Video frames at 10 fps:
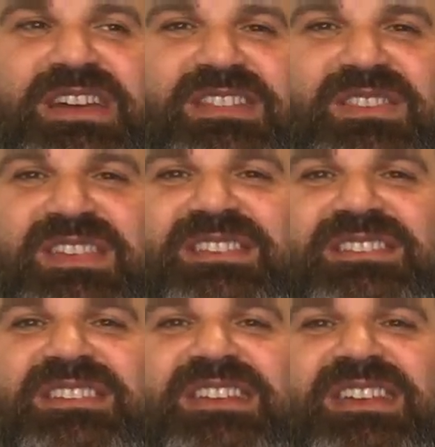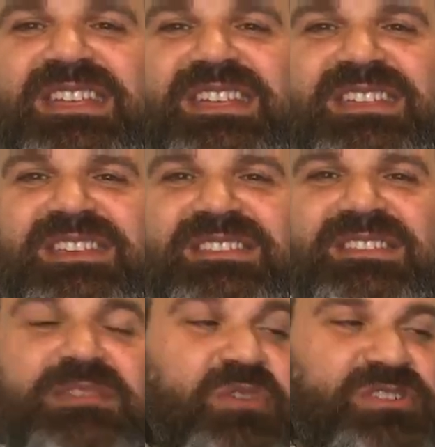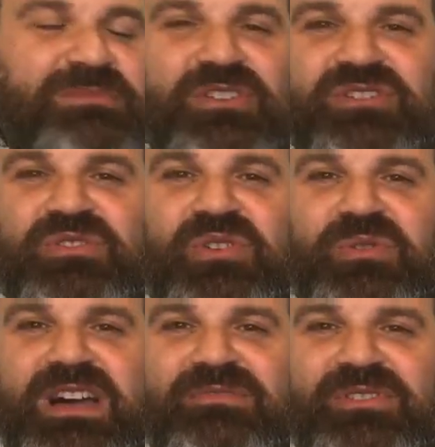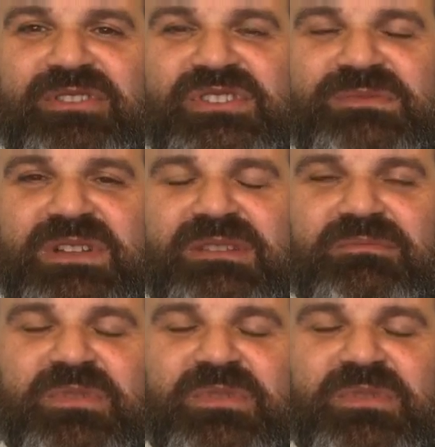This is the most amount of control you'll have on your instrument,